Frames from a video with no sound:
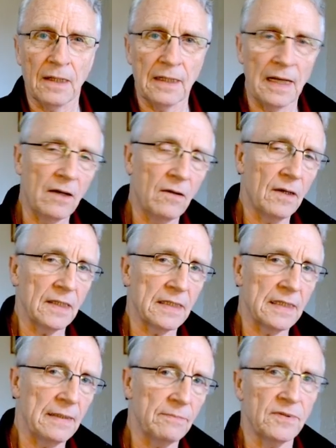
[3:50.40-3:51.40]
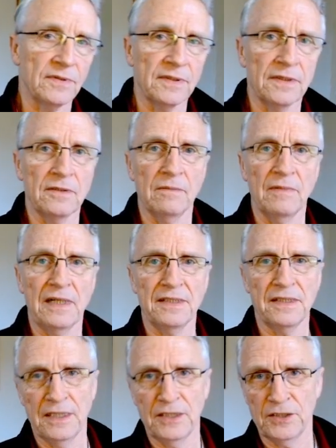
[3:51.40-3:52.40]
now I come to the
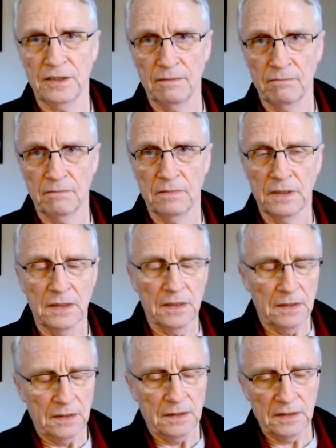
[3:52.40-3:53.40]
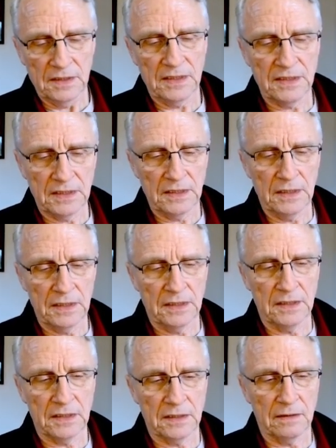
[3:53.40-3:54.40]
normalization. This
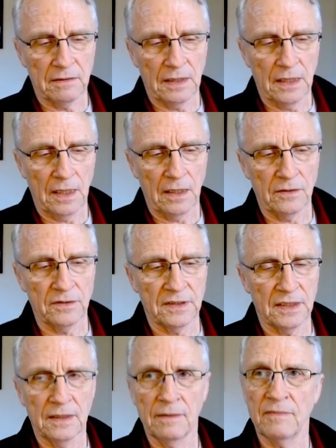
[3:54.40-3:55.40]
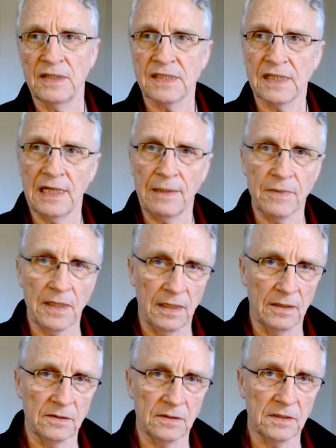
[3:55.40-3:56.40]
is how the escape
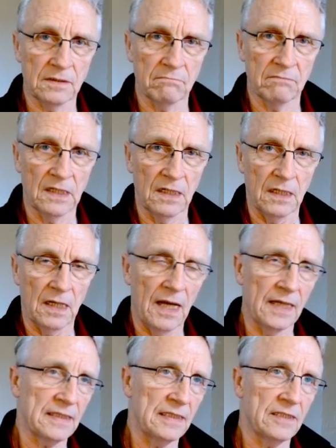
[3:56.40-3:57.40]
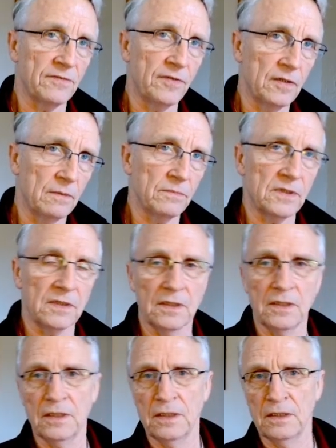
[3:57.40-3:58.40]
counts are transformed
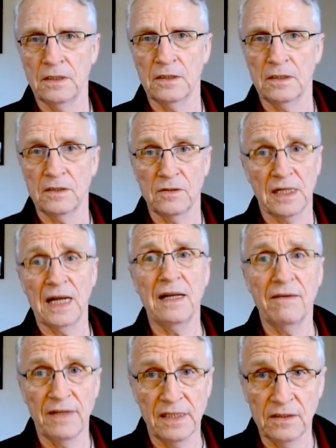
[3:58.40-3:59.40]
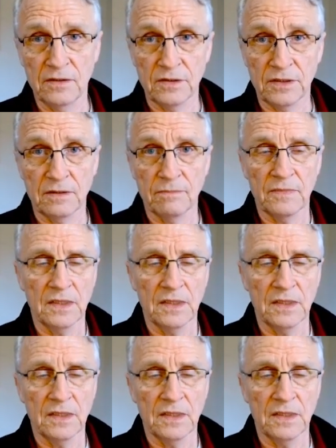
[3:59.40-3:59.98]
to color values.